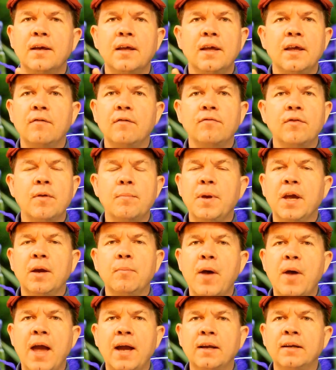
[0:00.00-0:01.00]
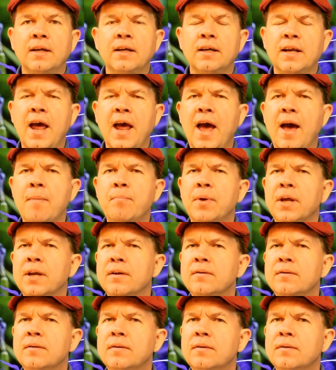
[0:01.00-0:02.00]
if the Big Bang didn't
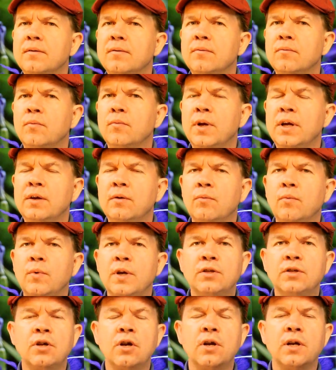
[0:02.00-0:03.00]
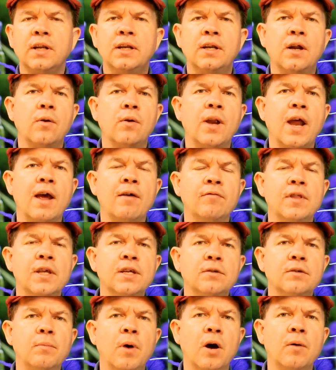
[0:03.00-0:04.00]
happen, we certainly don't have
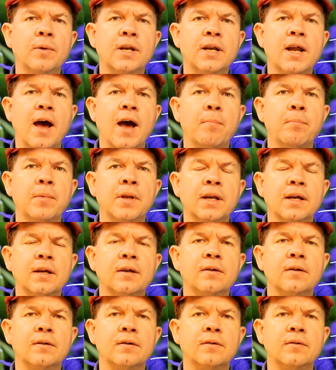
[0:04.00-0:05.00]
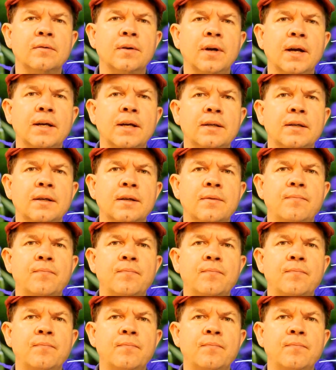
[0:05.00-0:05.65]
this moment happening, right?